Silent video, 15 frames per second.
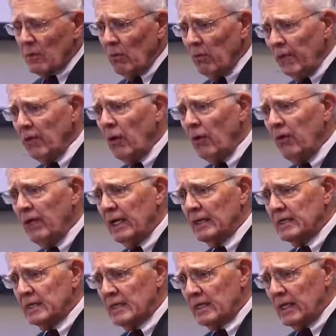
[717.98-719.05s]
we know
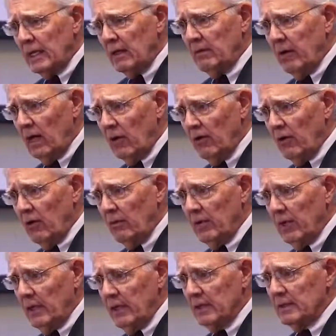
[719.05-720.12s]
that skin
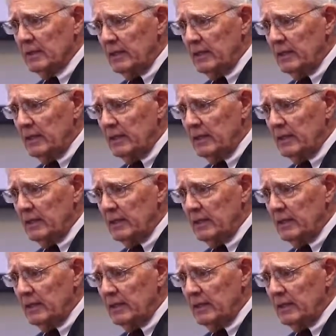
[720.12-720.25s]
melanoma is